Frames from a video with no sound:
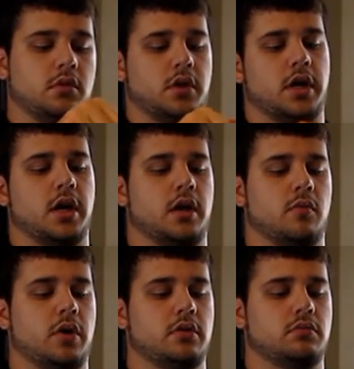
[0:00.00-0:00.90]
And
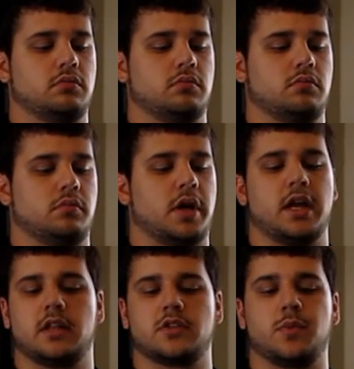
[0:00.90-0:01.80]
well,
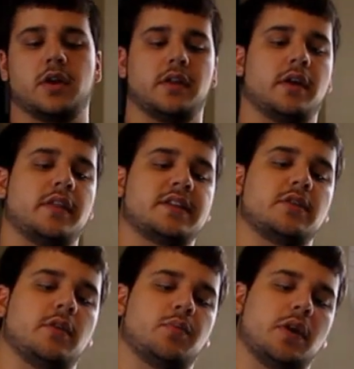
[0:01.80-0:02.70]
Can't get this part. That's
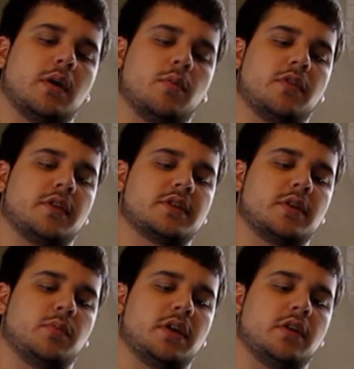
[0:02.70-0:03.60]
the only problem with this
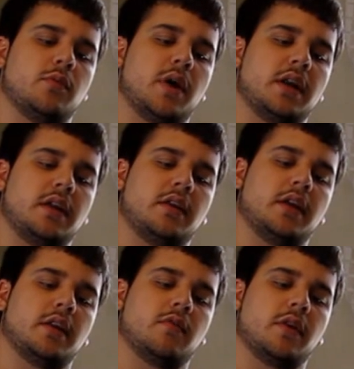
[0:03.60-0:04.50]
can be, you might need to
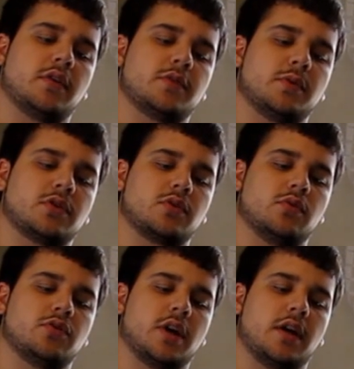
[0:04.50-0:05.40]
get a very small
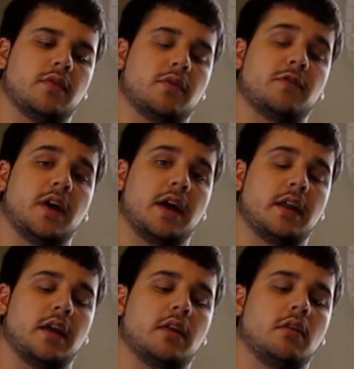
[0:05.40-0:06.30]
screwdriver or
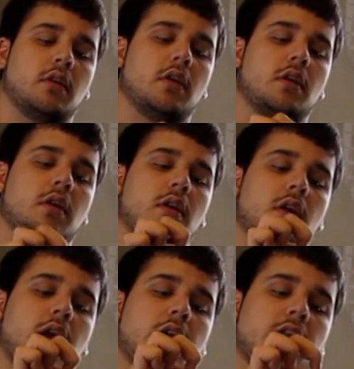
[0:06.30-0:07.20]
flathead
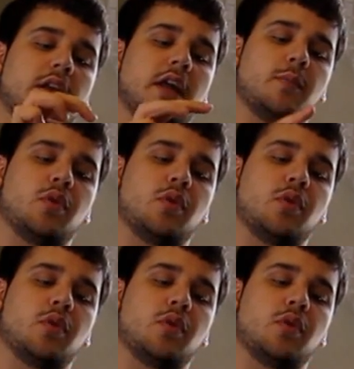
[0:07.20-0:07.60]
and kind of